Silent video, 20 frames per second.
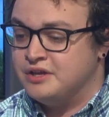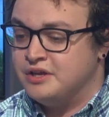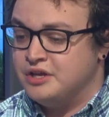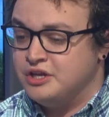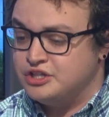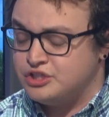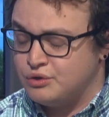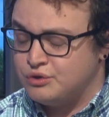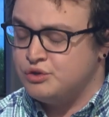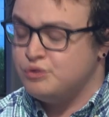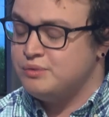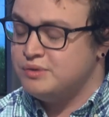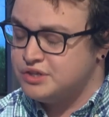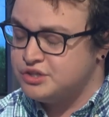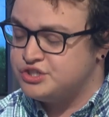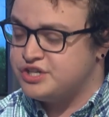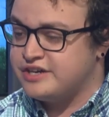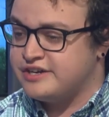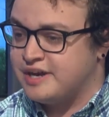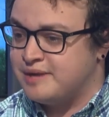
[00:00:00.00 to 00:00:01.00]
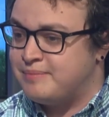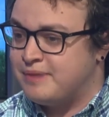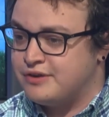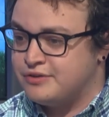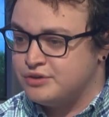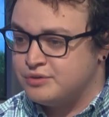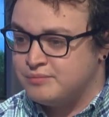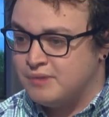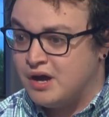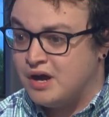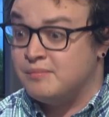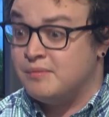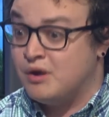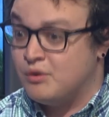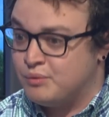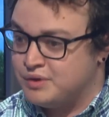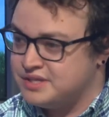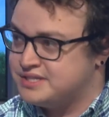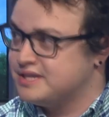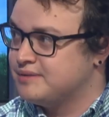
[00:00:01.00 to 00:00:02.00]
So you will share a bedroom
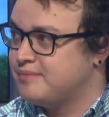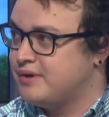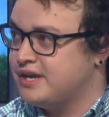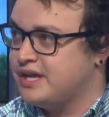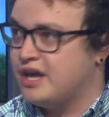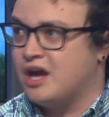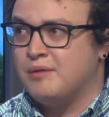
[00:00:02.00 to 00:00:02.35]
with somebody.